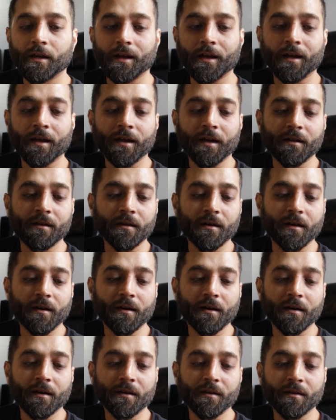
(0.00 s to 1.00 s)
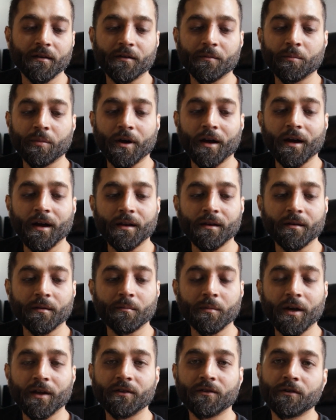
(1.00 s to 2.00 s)
and this
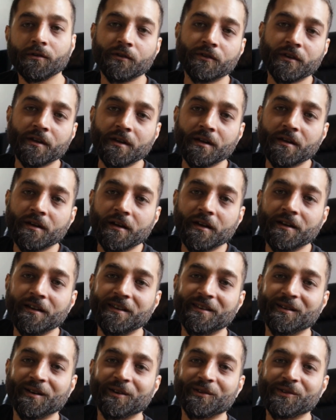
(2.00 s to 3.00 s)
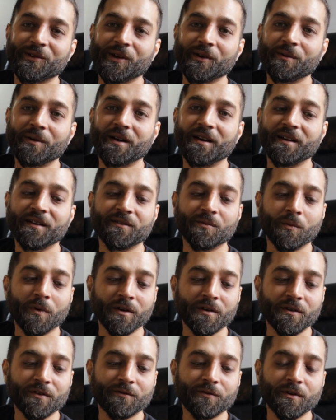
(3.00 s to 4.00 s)
pot by Susan is also is
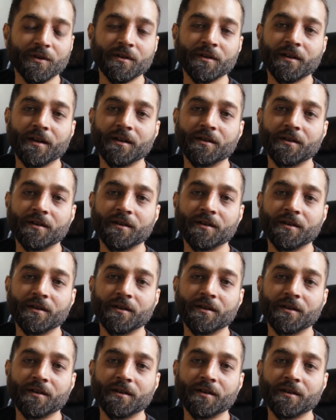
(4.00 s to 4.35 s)
wonderful,